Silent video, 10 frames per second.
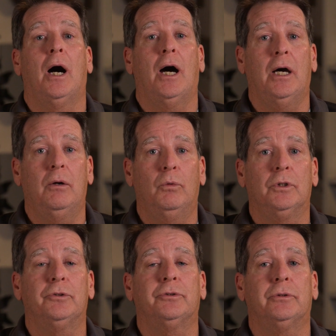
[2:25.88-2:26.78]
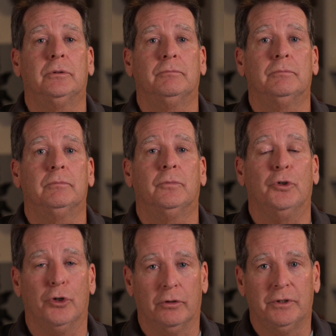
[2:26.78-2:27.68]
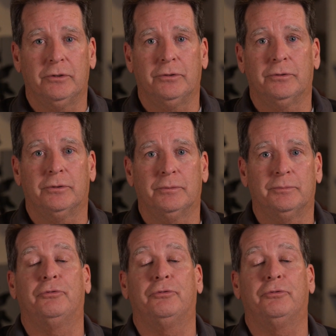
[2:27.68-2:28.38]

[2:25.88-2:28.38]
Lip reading: I was nervous,